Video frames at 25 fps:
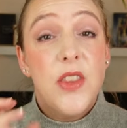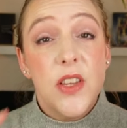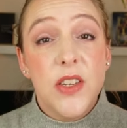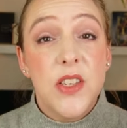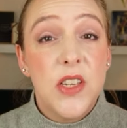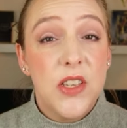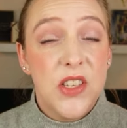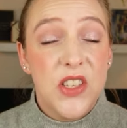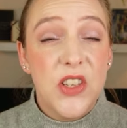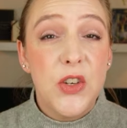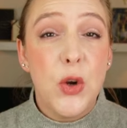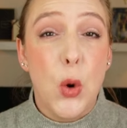
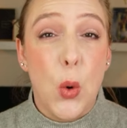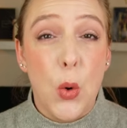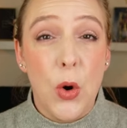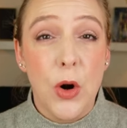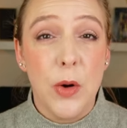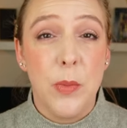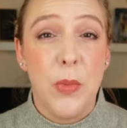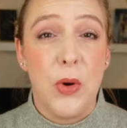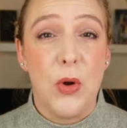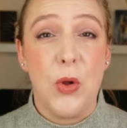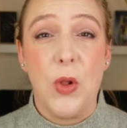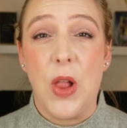this isn't
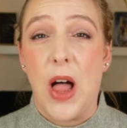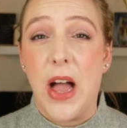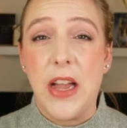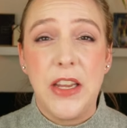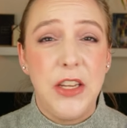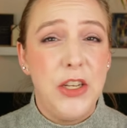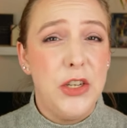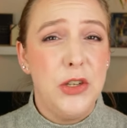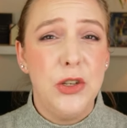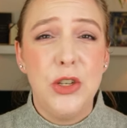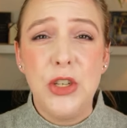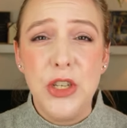horrible. I
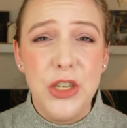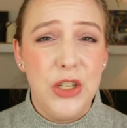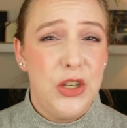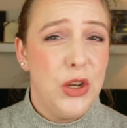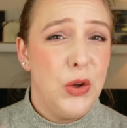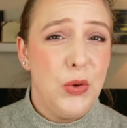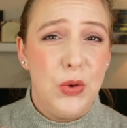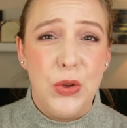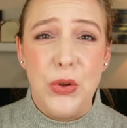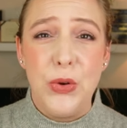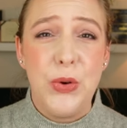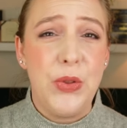usually
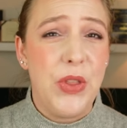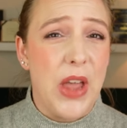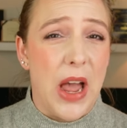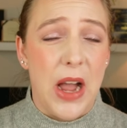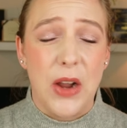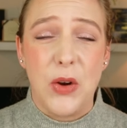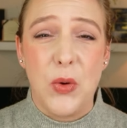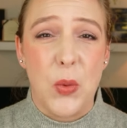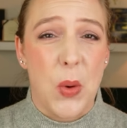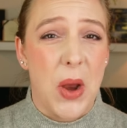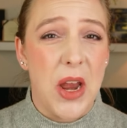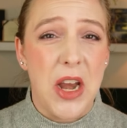don't look
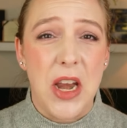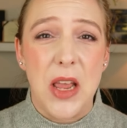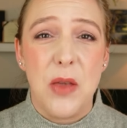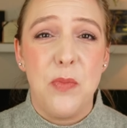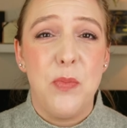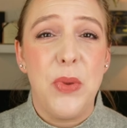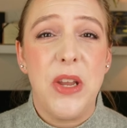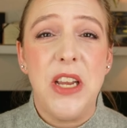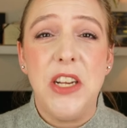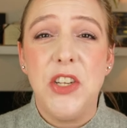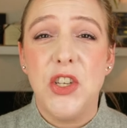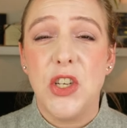that great
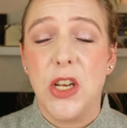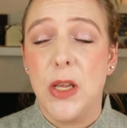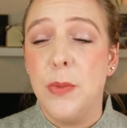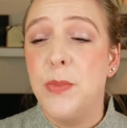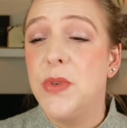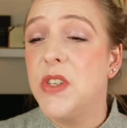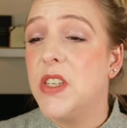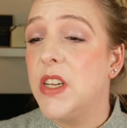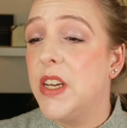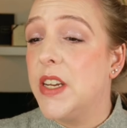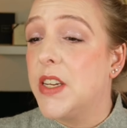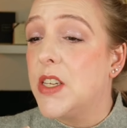in peach
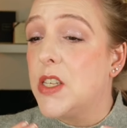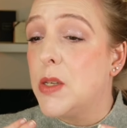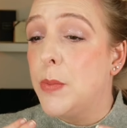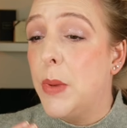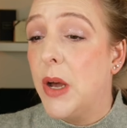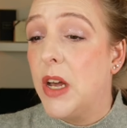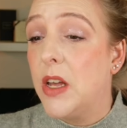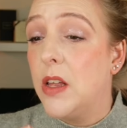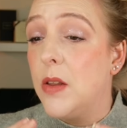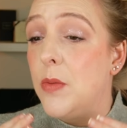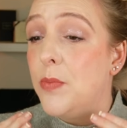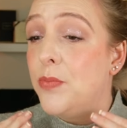lipsticks,
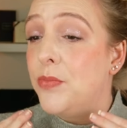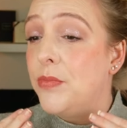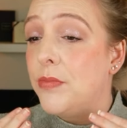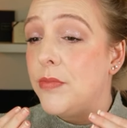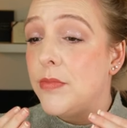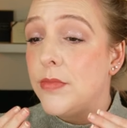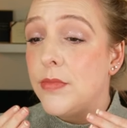but